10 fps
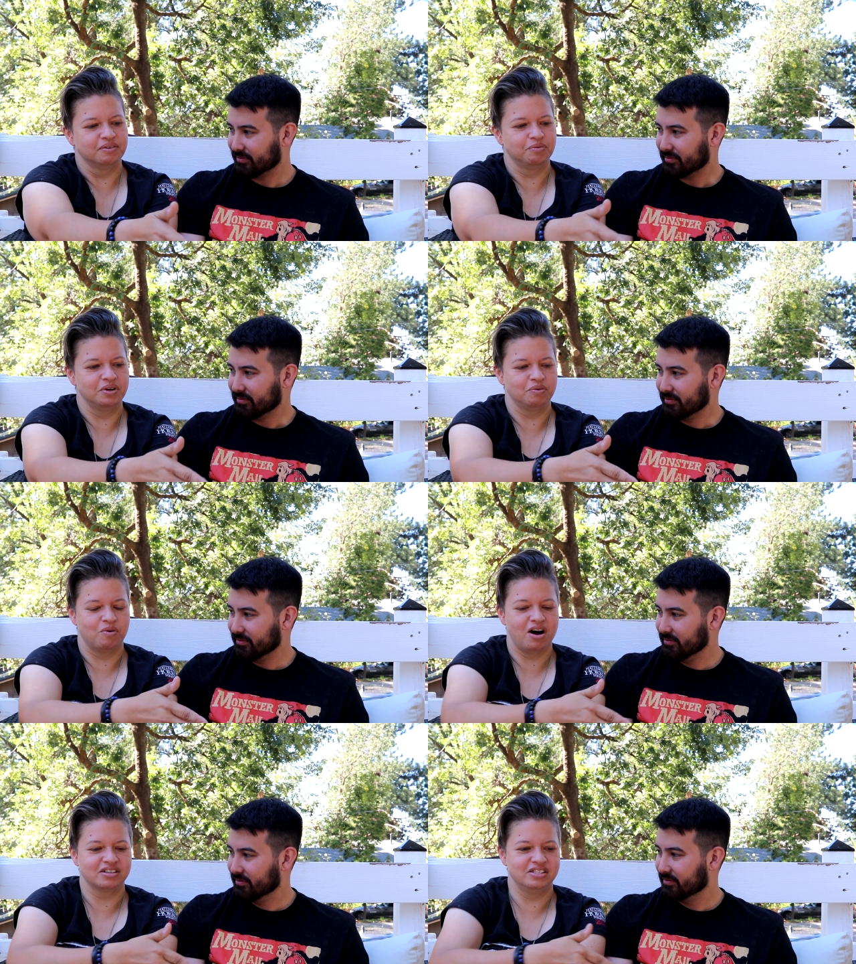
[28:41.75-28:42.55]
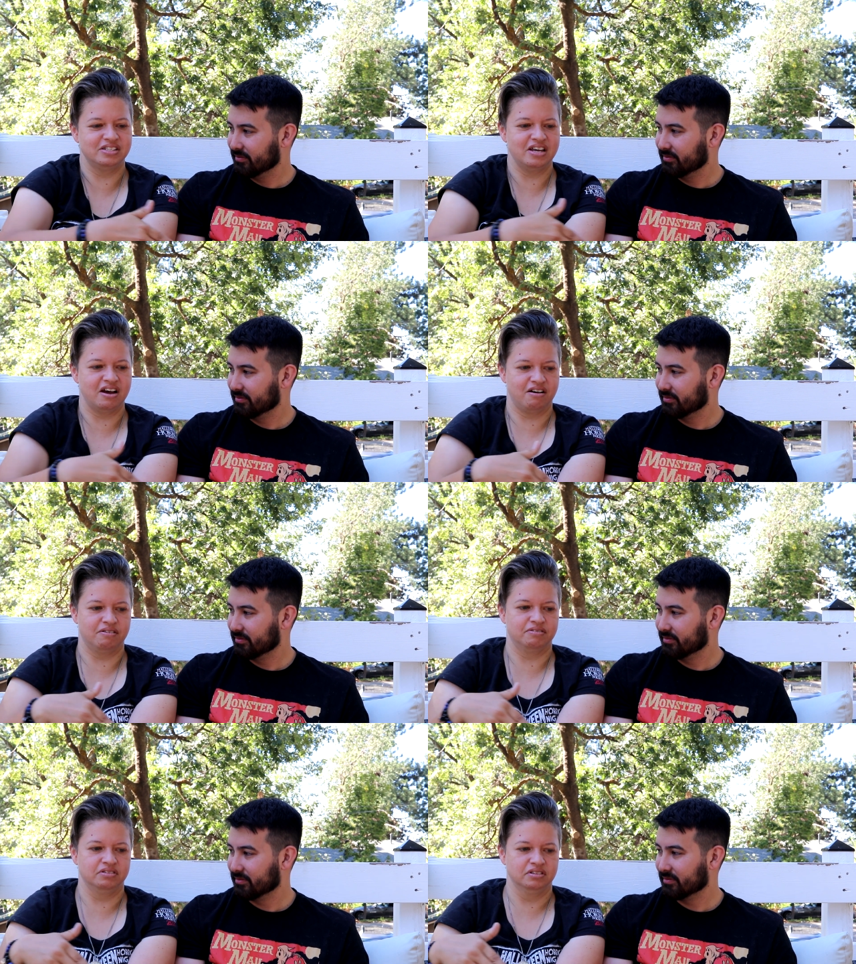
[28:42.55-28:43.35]
Speaker 1: We walked
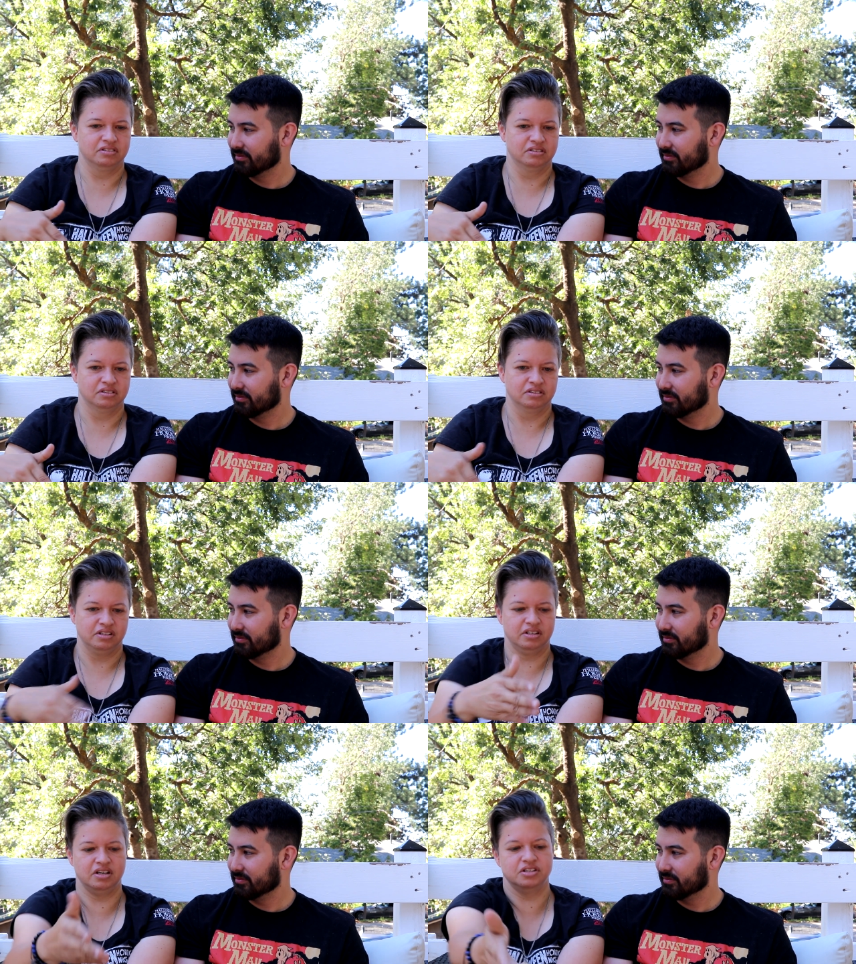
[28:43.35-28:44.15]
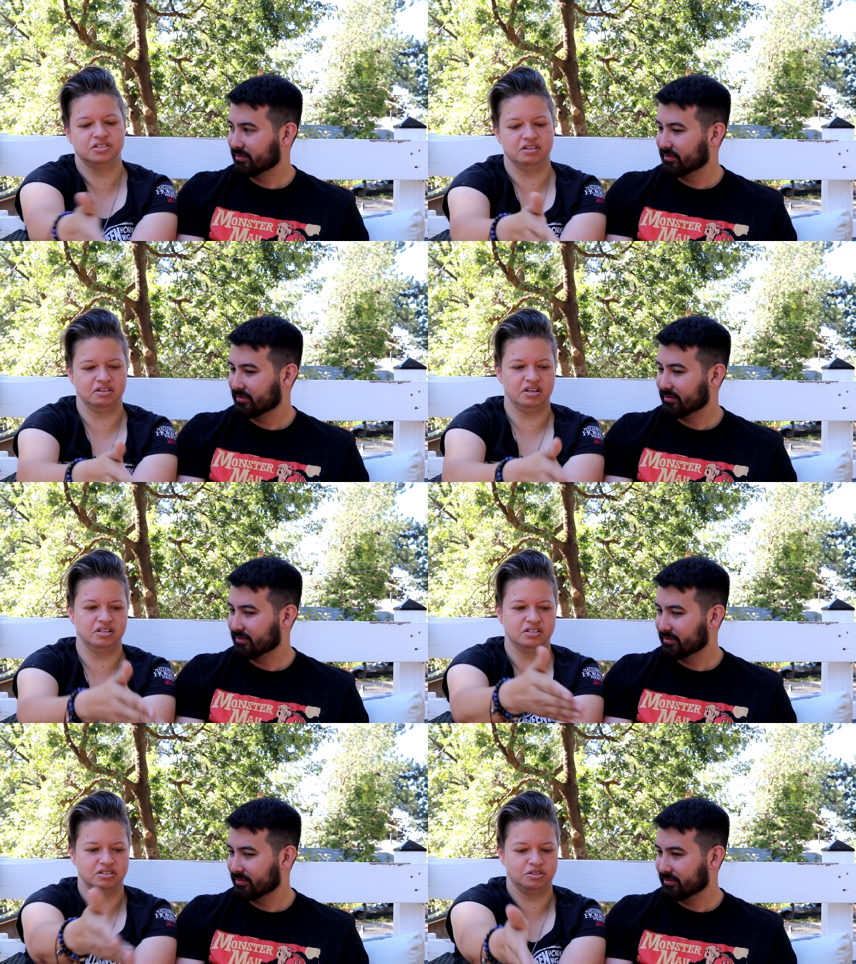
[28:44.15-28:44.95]
down
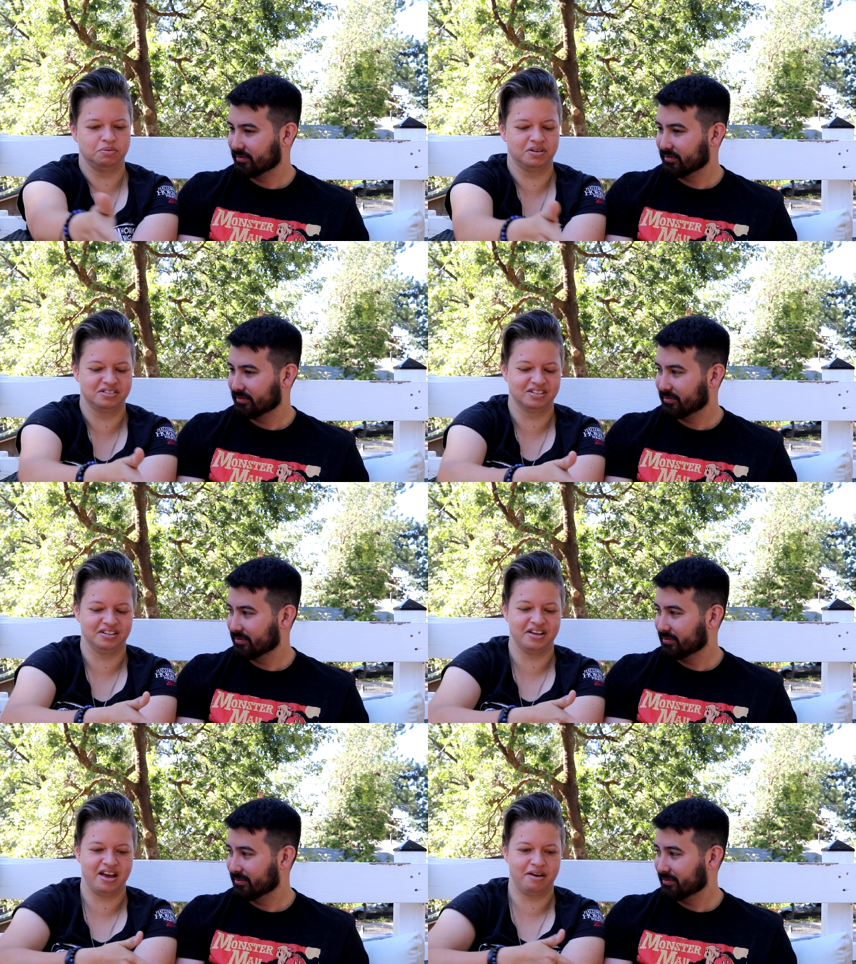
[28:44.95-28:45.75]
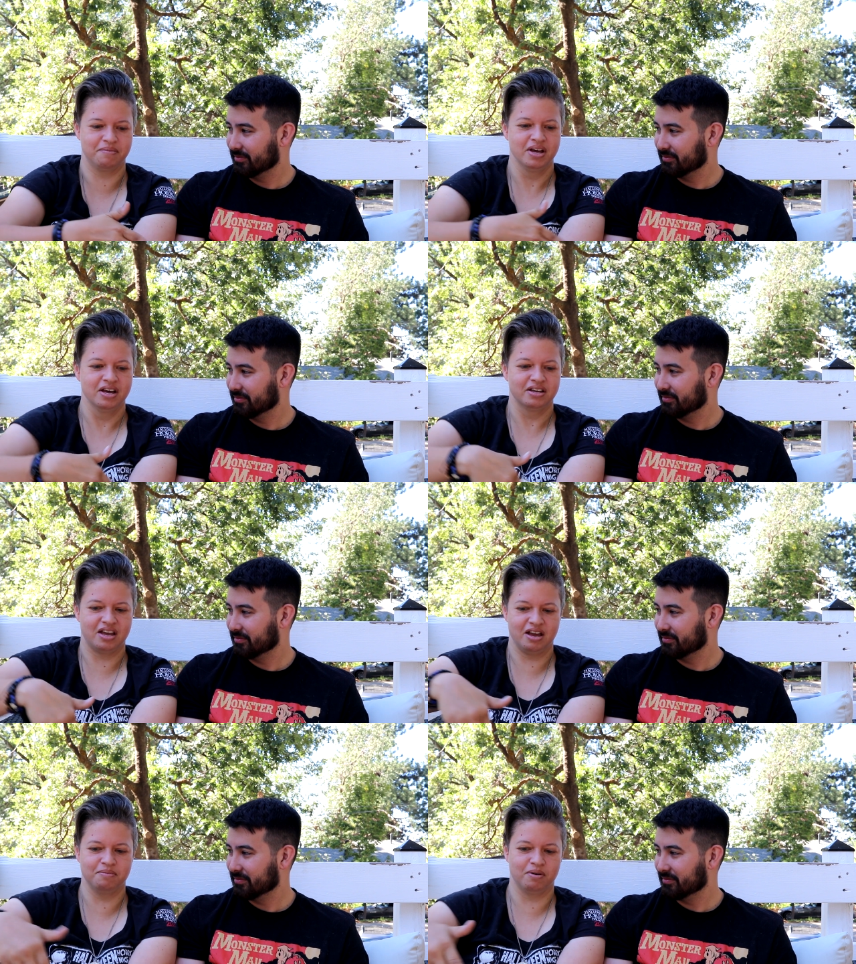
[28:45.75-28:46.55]
into Jupiter's Claim,
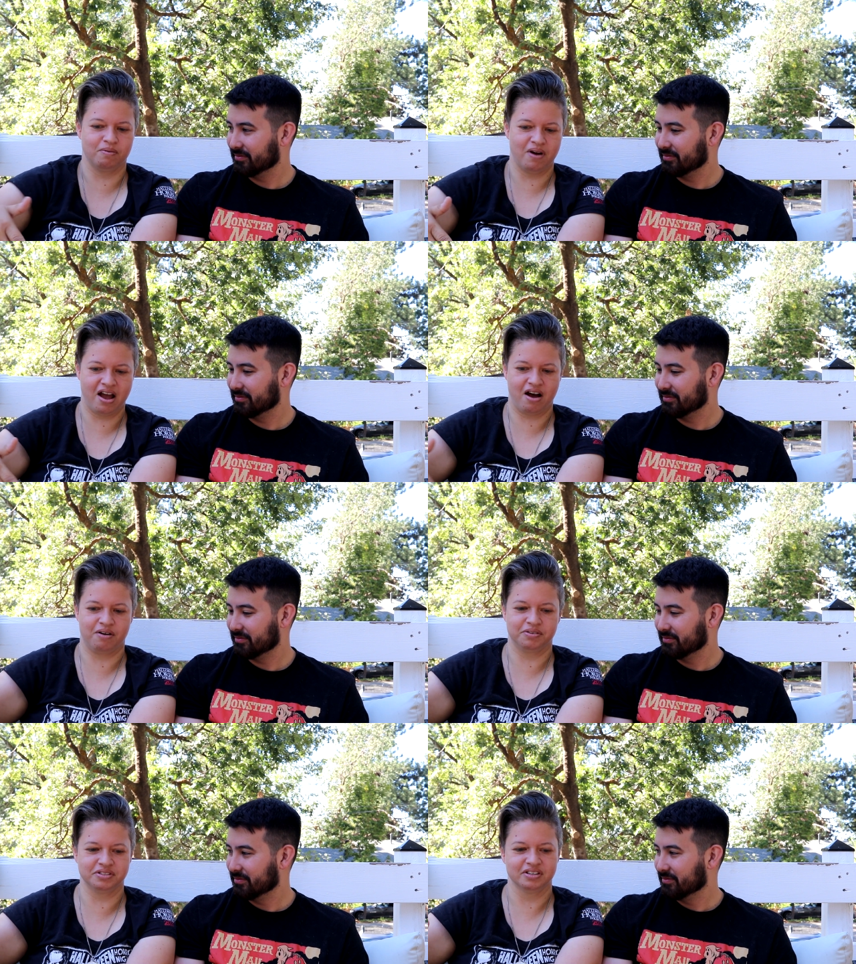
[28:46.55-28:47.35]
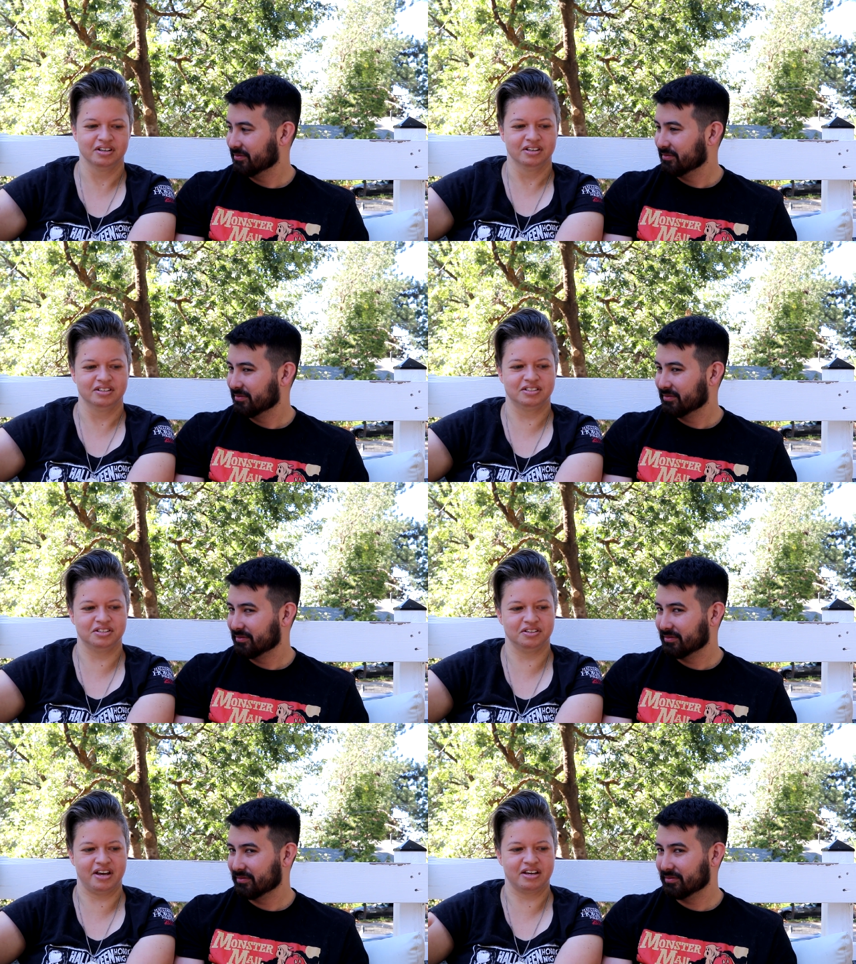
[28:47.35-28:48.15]
came around
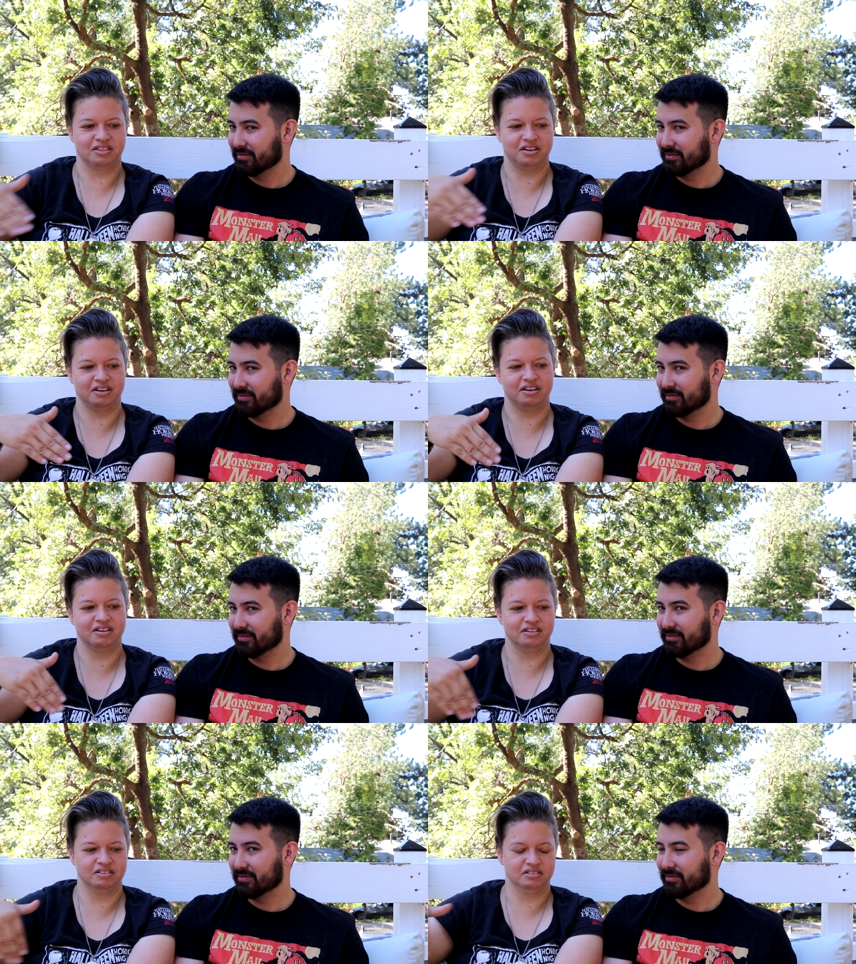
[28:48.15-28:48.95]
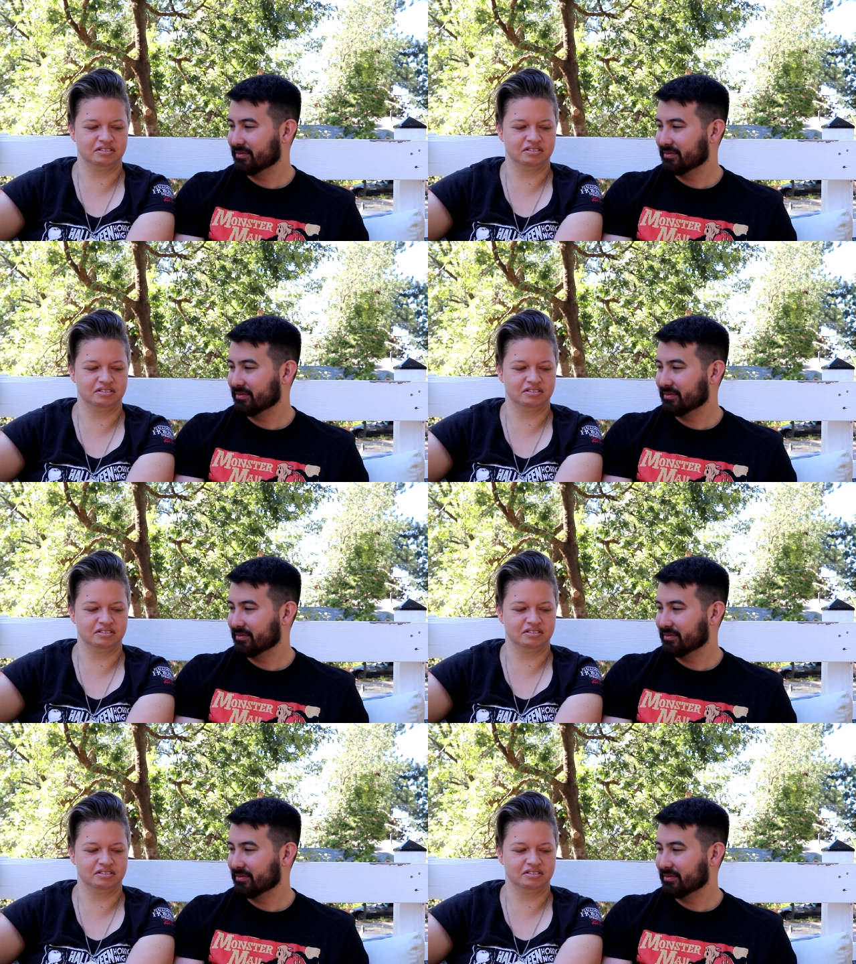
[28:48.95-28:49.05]
to like the